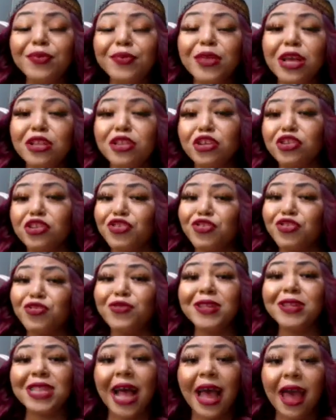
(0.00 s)
The
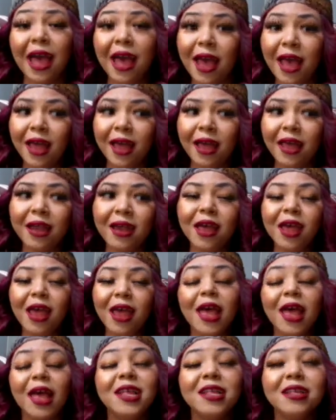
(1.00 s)
insurance I had
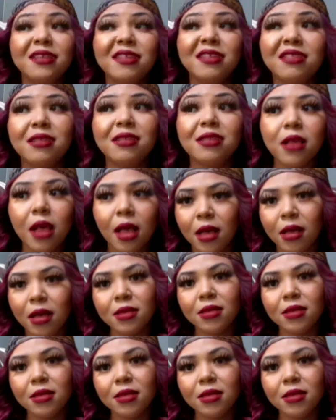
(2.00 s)
sucked,